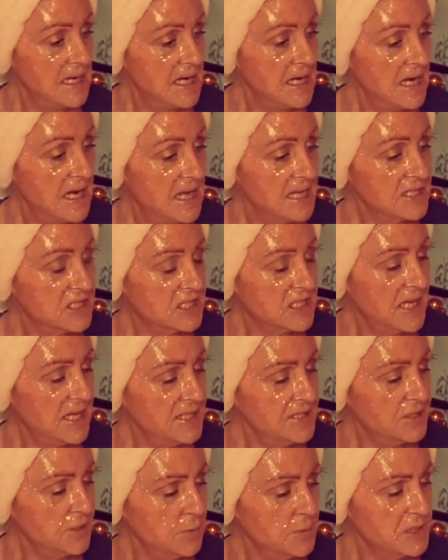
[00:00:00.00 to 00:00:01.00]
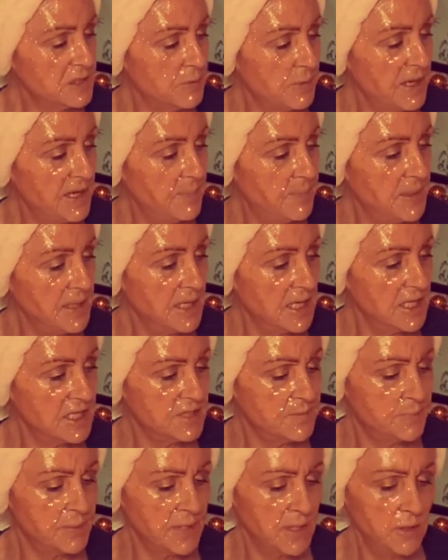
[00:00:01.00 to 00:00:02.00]
and Santa was wiping his
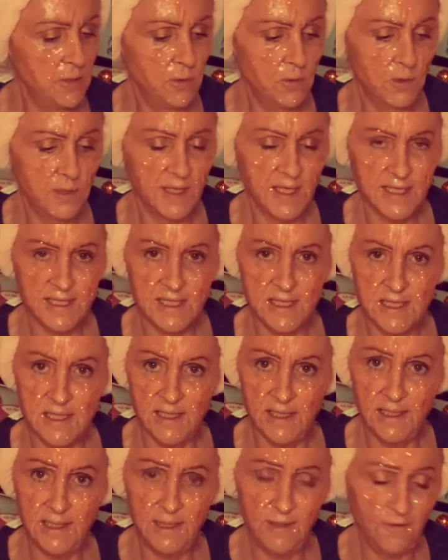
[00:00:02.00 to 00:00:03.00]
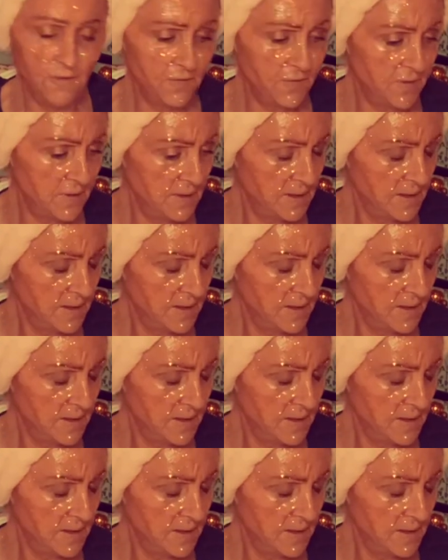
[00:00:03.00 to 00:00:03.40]
brow on his sleeve.